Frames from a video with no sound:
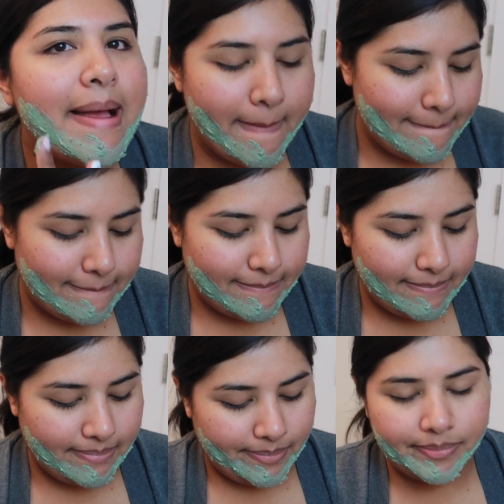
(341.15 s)
It's very
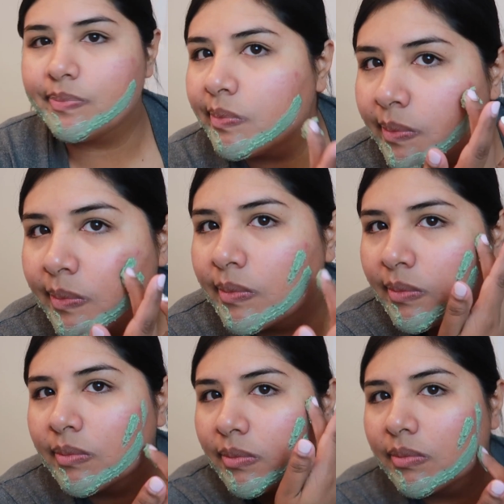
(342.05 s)
thick,
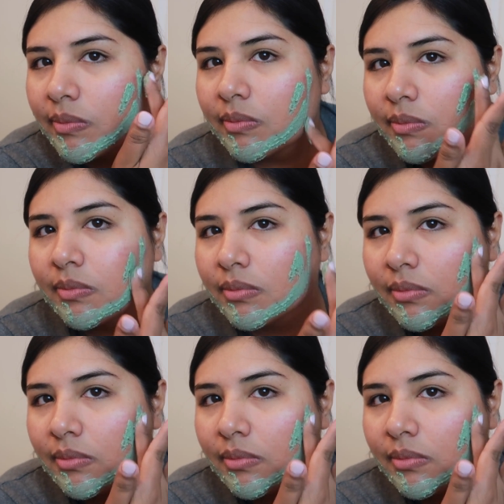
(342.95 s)
luxurious,